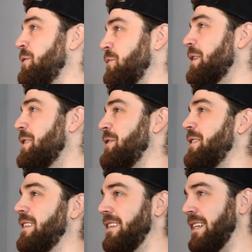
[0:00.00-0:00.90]
was really just
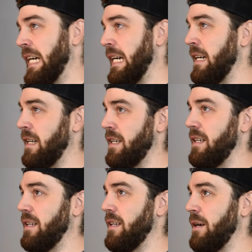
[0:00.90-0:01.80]

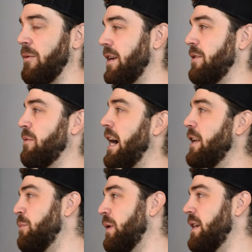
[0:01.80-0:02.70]
I wanted to ride
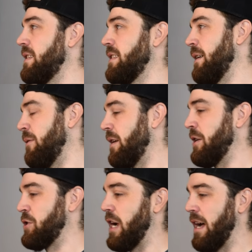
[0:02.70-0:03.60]
new places, and I
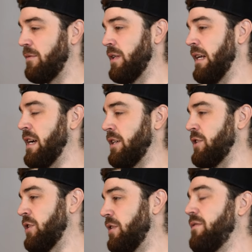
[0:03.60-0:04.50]
wanted to travel, and I
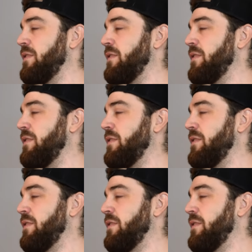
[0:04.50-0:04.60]
just couldn't